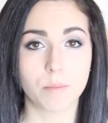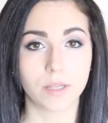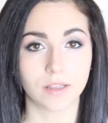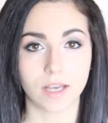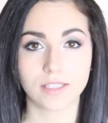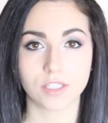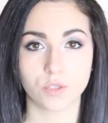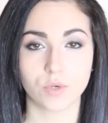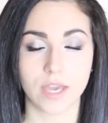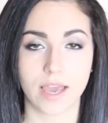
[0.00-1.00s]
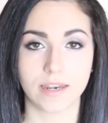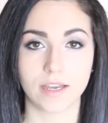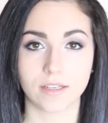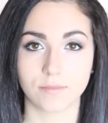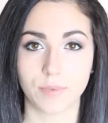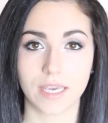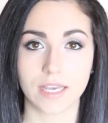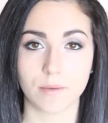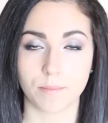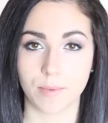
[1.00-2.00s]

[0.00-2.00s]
Plus you can pick